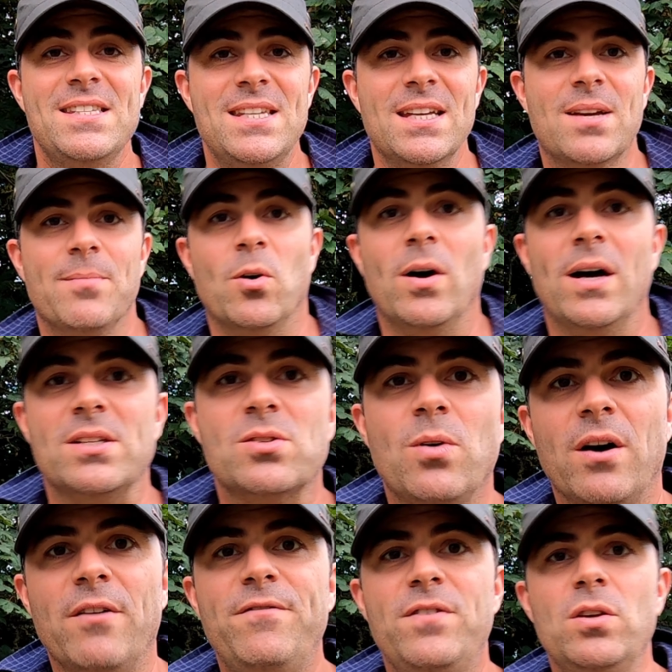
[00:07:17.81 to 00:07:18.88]
Sycamore has
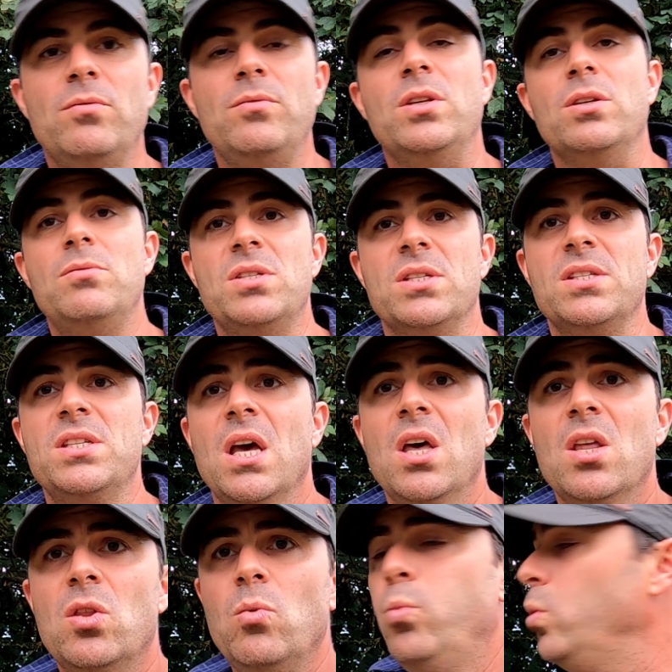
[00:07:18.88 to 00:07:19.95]
quite a few uses.
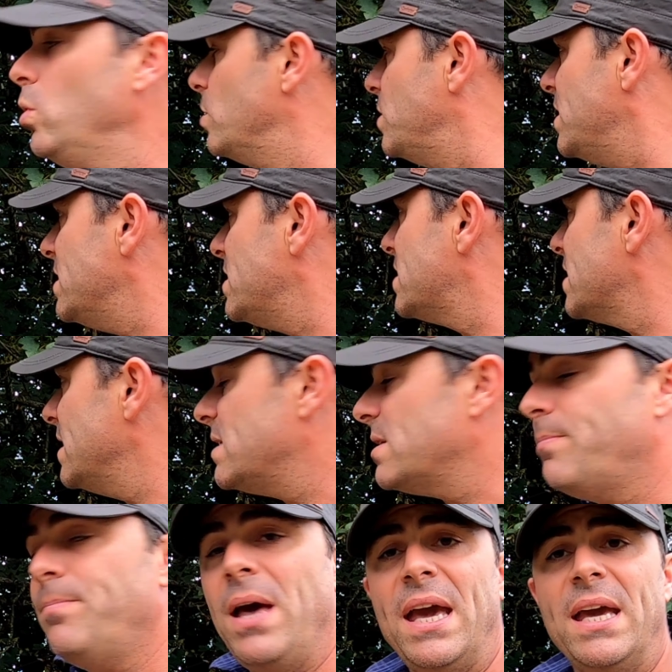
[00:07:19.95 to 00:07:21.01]
The wood is, is
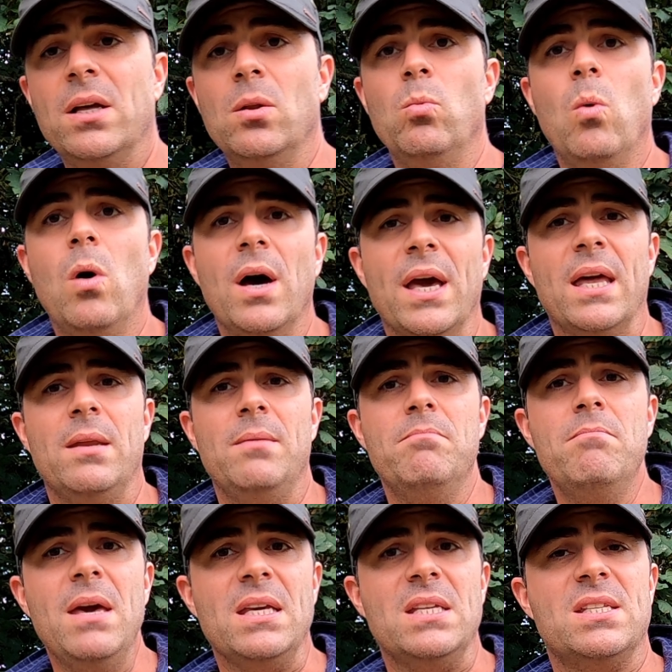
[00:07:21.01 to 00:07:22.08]
a pale white and it
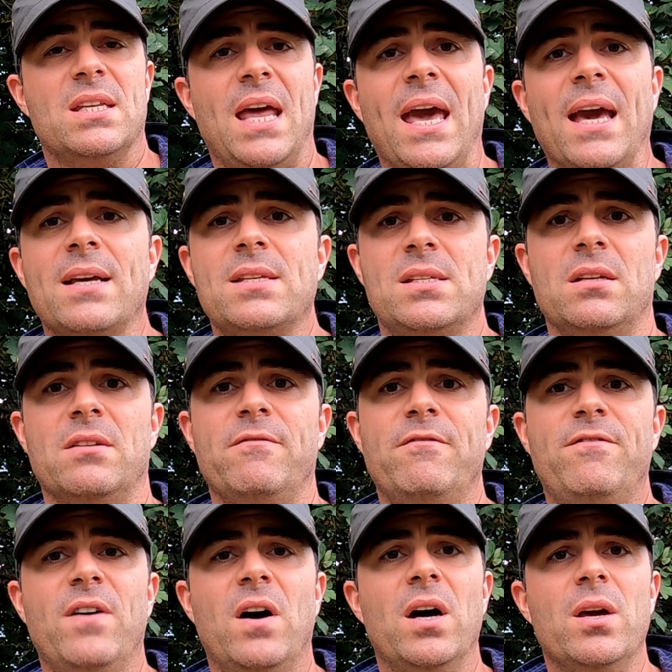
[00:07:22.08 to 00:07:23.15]
makes an
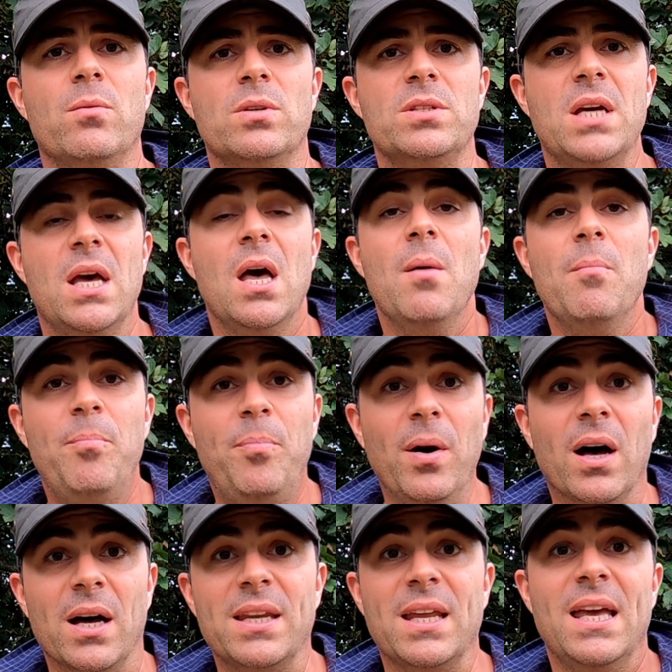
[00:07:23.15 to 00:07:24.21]
excellent firewood,
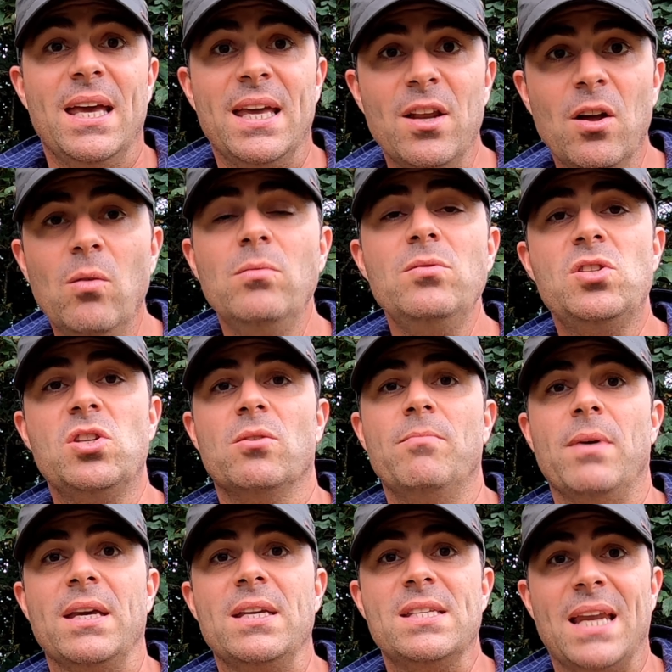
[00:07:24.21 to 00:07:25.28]
but it also
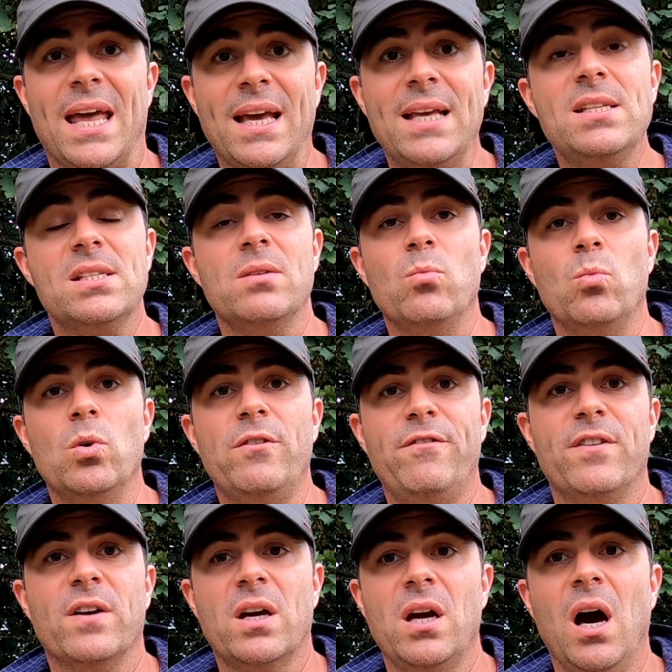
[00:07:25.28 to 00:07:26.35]
makes an excellent wood
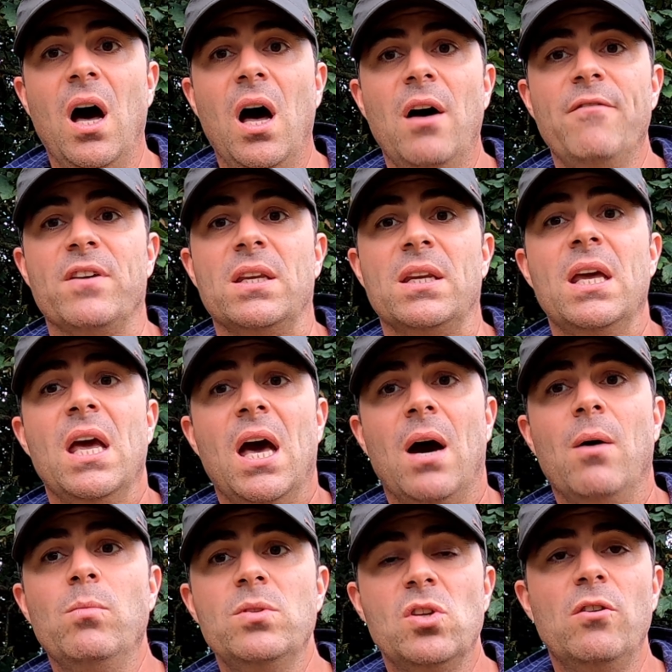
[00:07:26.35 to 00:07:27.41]
for carving
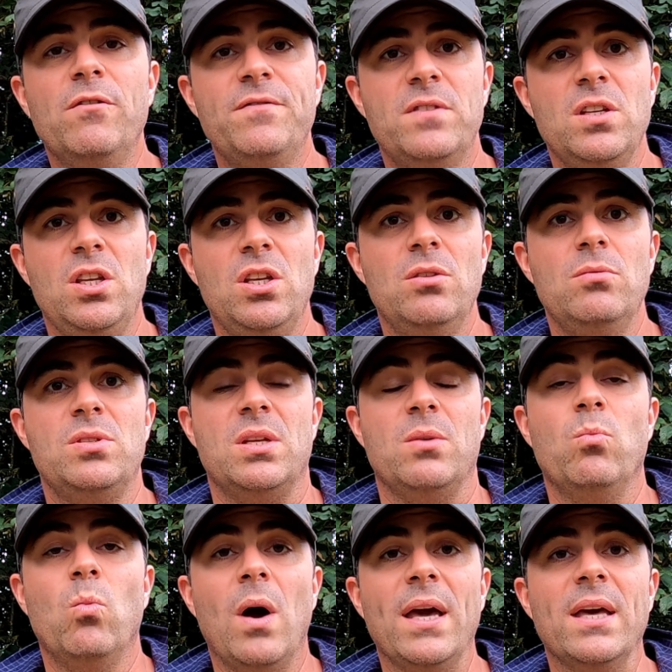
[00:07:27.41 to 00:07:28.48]
and was often used
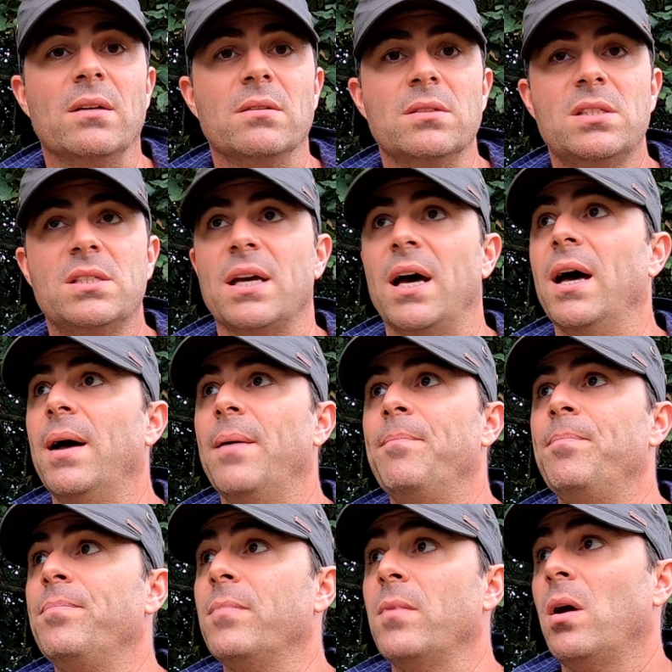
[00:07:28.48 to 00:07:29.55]
in Wales,
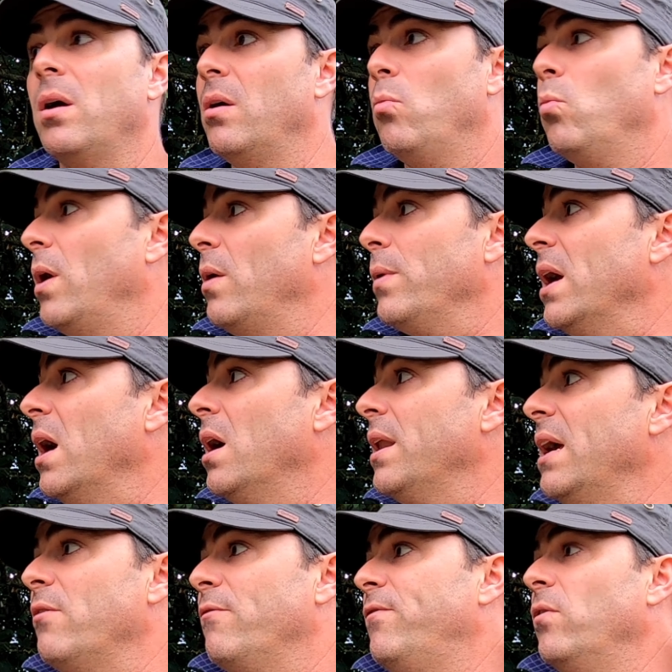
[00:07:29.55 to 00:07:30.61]
um, where we are
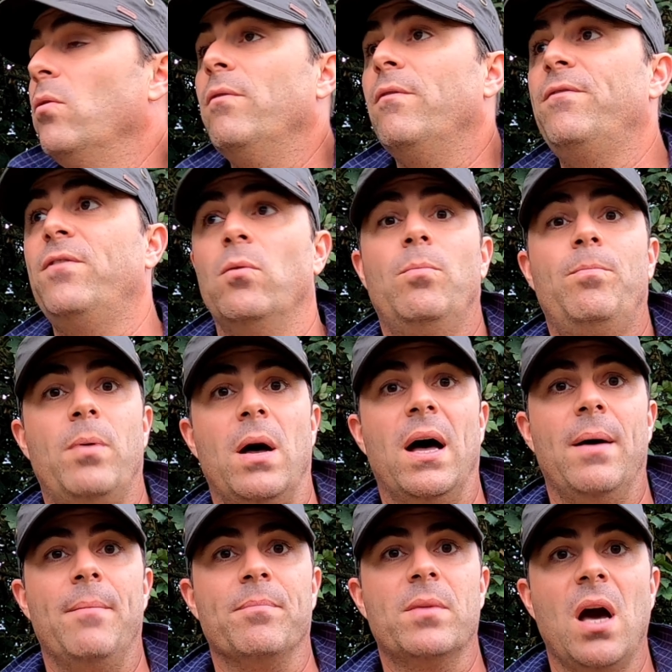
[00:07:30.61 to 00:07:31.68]
now, for, for
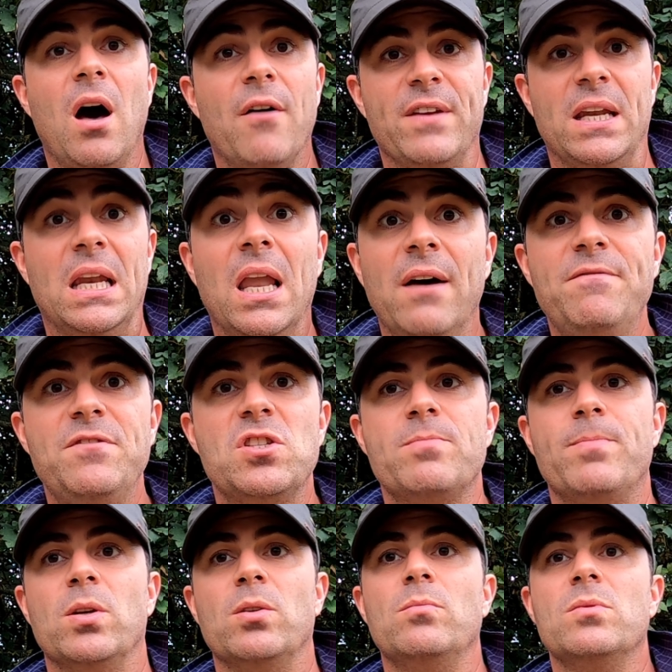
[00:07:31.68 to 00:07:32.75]
um, carving love
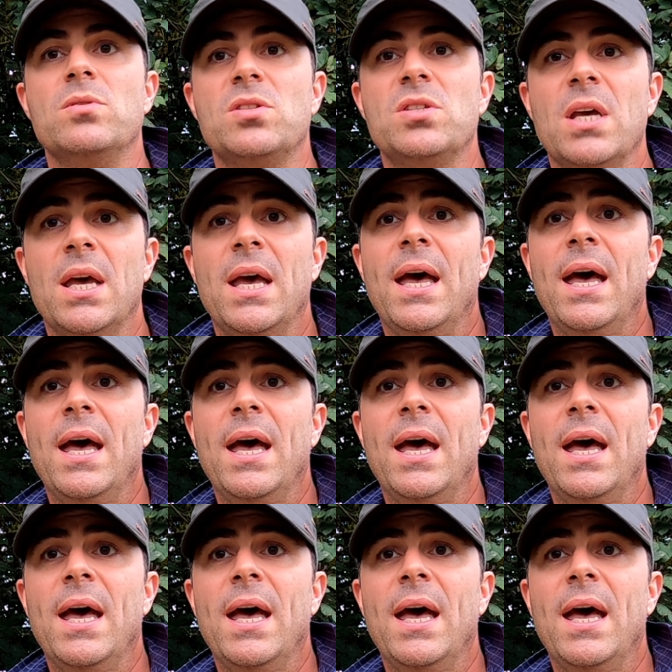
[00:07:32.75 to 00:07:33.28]
spoons.